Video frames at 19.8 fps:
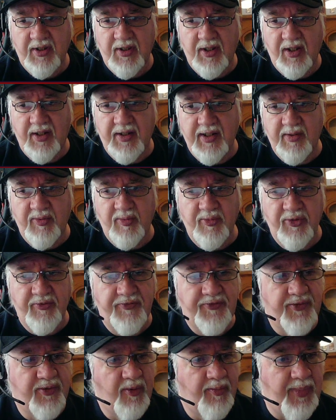And then we move
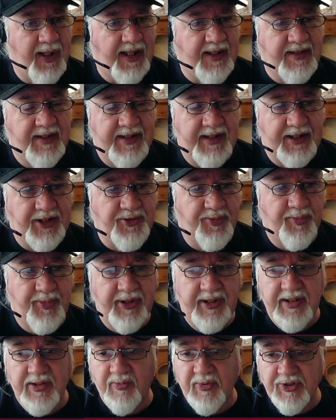to Appendix
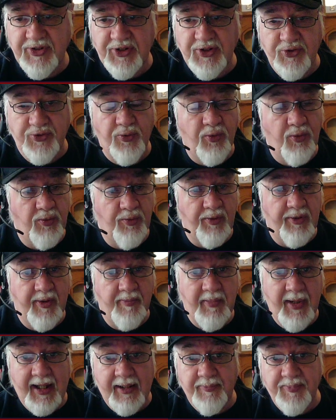B, which is all the
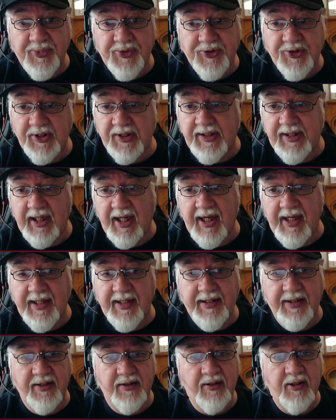maps
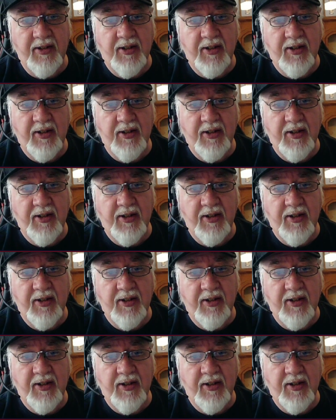again,